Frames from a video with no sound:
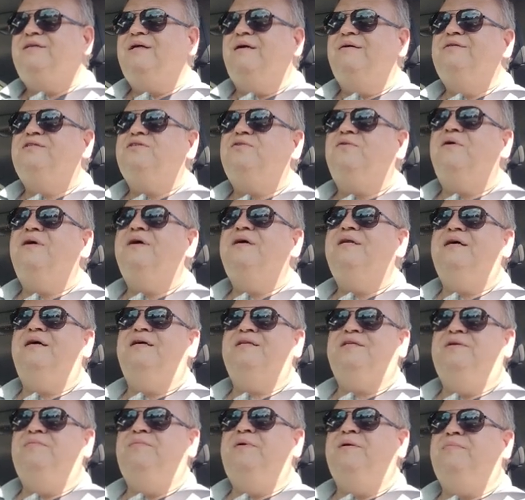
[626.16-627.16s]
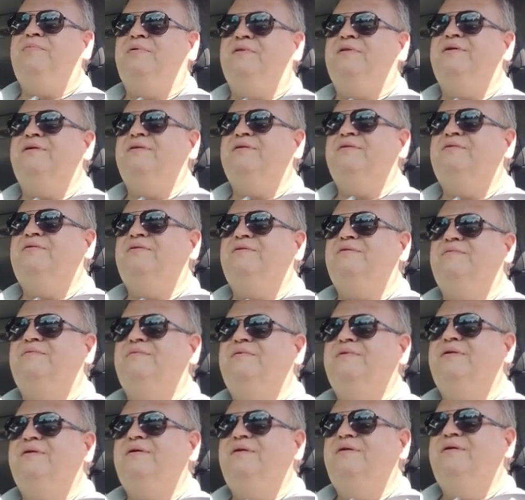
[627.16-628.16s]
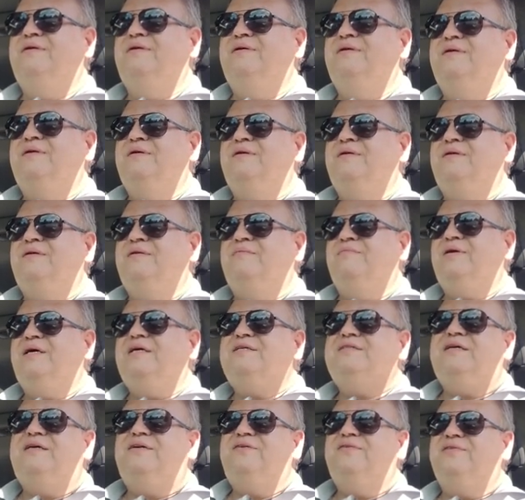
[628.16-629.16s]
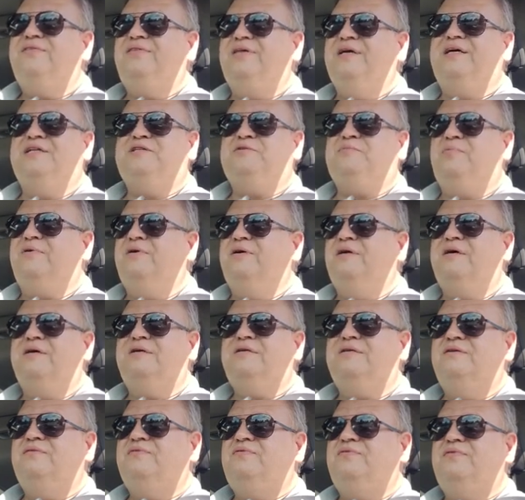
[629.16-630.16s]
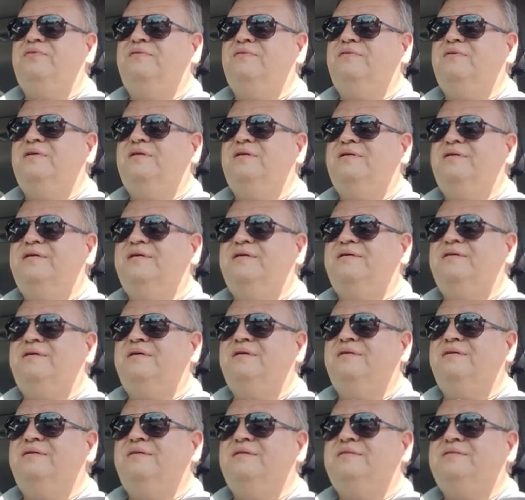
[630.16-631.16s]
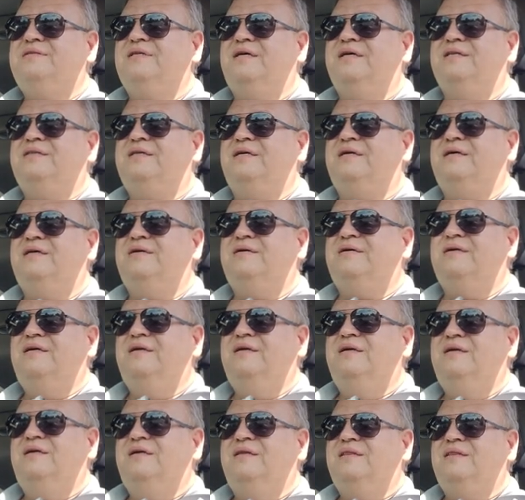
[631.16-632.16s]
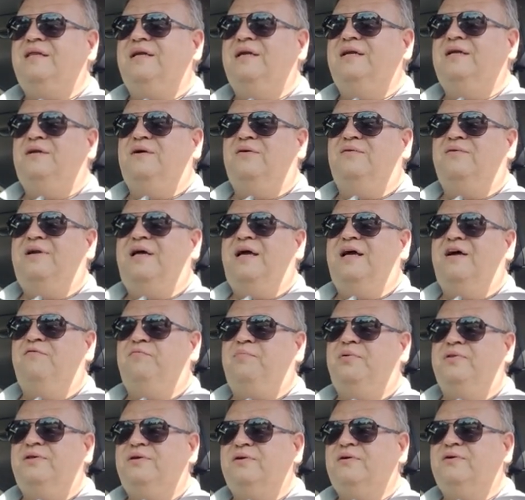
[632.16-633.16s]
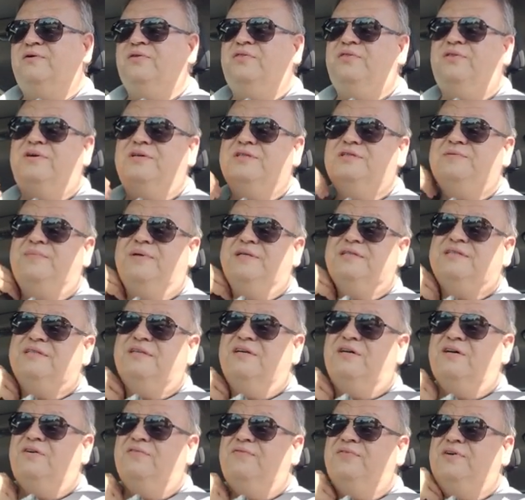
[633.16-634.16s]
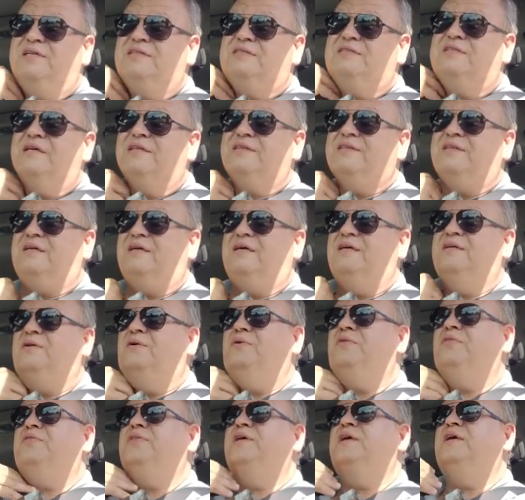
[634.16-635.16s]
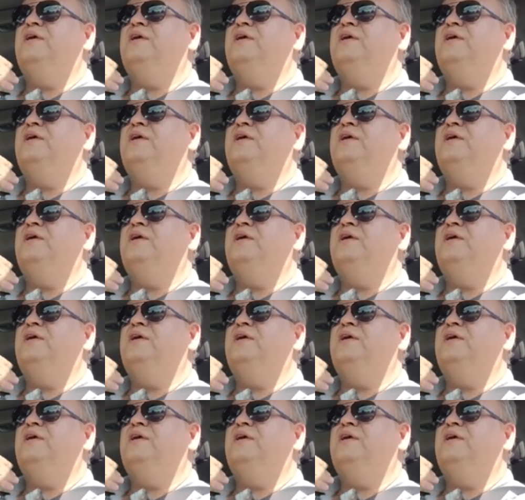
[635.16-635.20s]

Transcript: try not to be political because I don't think it's productive. You know, it's not that I don't have political thoughts myself, and it's not that I don't think